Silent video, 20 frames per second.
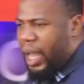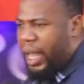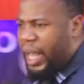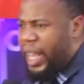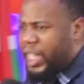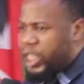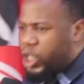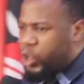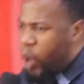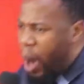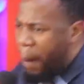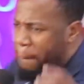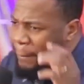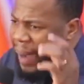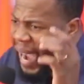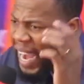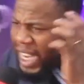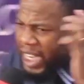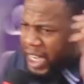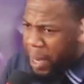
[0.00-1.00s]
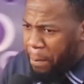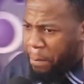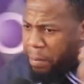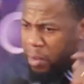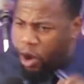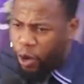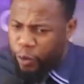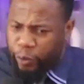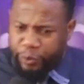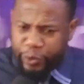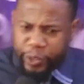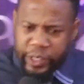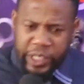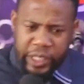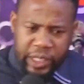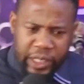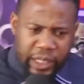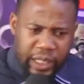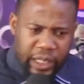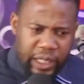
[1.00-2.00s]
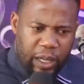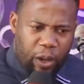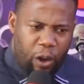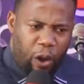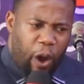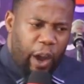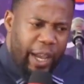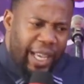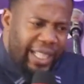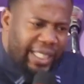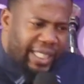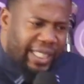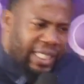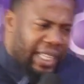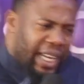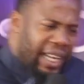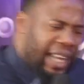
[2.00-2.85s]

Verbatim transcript: Is your mind moved? Or is,